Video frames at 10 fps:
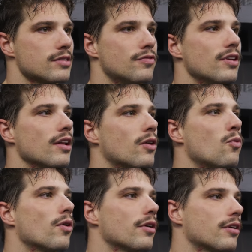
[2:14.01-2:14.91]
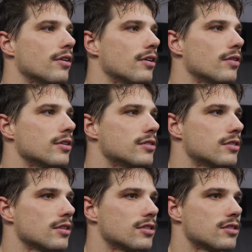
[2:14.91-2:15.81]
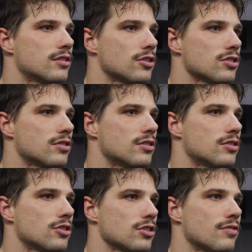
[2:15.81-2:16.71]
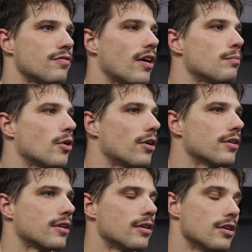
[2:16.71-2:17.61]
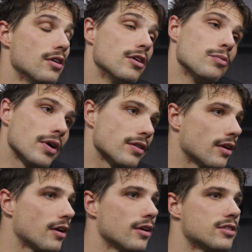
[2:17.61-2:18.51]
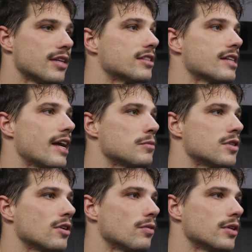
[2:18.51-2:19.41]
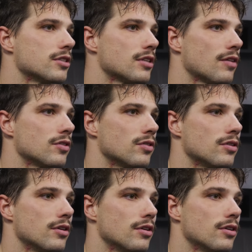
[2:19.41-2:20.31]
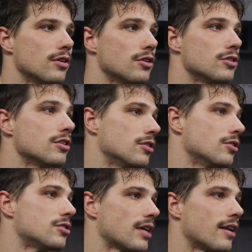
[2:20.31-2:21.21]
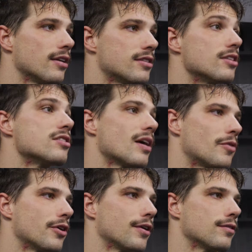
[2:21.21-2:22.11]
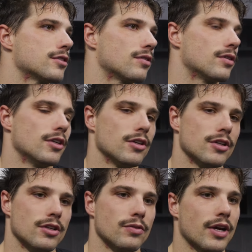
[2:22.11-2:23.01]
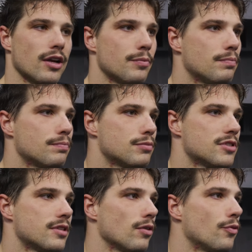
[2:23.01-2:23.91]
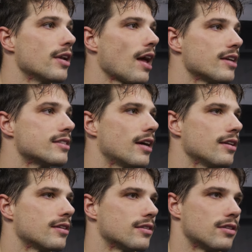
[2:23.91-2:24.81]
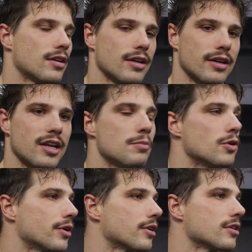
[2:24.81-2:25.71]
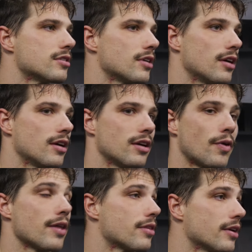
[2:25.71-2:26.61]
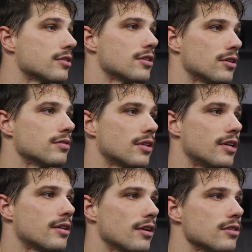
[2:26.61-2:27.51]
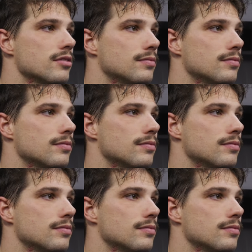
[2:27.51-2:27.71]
feel like work. You know, it's just the fun part. And but it's 6 games. You know, we just have to. You said it. It's December. You know, so we got to still realize that and keep doing this right things. You know, the details.